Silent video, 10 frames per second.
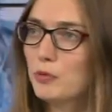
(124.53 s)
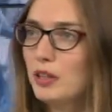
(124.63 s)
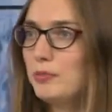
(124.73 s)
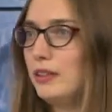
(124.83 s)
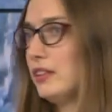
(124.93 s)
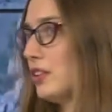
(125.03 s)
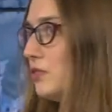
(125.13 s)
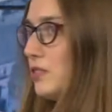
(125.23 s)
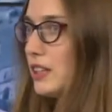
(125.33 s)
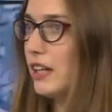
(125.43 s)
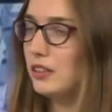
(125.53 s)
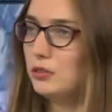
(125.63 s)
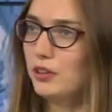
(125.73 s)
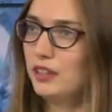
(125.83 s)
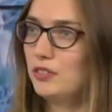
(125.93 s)
1 billion confiscated,
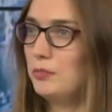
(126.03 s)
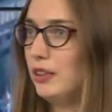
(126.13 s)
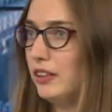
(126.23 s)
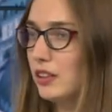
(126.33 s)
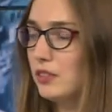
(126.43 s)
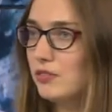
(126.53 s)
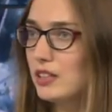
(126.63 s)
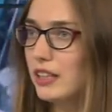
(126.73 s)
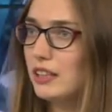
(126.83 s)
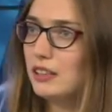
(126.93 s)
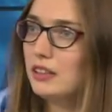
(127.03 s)
200 million confiscated.